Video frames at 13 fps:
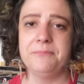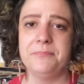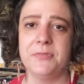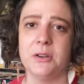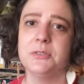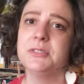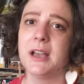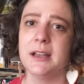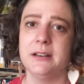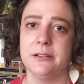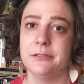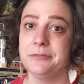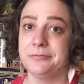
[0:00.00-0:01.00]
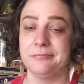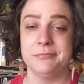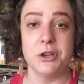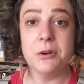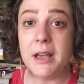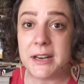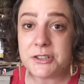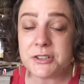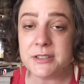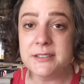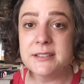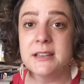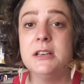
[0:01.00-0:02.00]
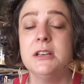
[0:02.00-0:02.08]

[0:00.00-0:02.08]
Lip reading: those kind of donations.